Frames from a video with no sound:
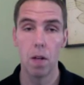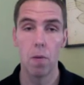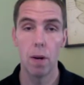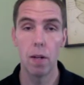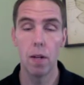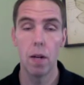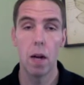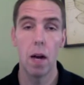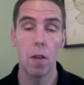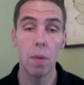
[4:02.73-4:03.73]
Right?
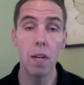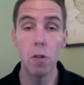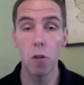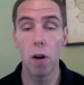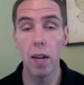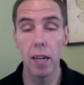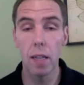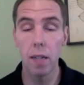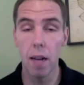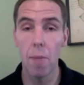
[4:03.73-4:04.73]
The minute you start nickel
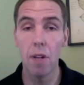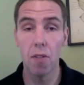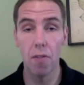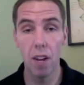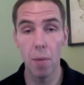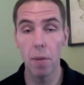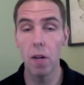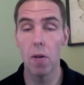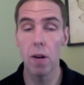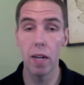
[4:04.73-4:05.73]
and diming your family
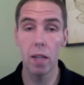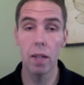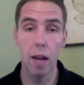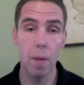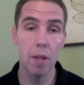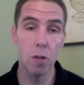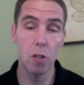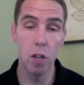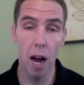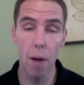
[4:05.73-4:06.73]
or nickel and diming your
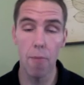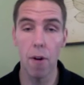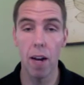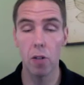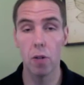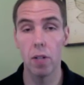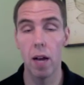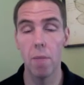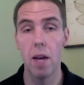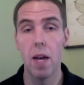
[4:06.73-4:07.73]
job for extra
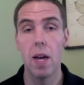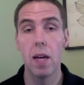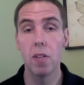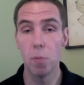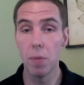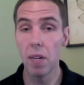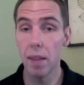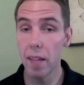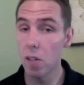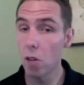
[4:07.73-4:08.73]
time is the minute
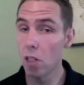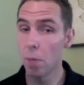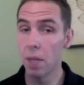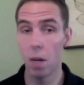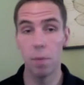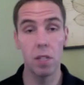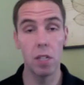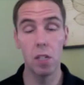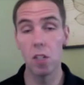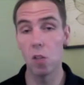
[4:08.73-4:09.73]
they start to become
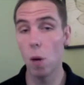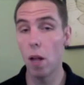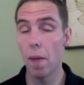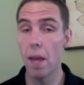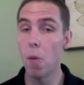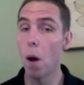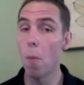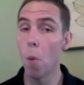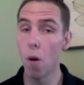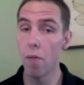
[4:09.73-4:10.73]
stingy as well, and they want
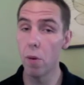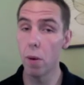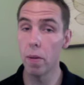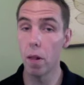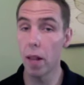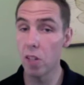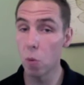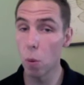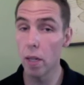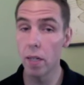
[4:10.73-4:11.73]
more of you and they're
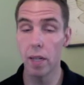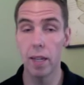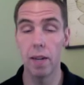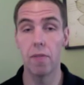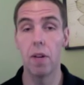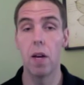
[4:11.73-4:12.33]
less willing to give.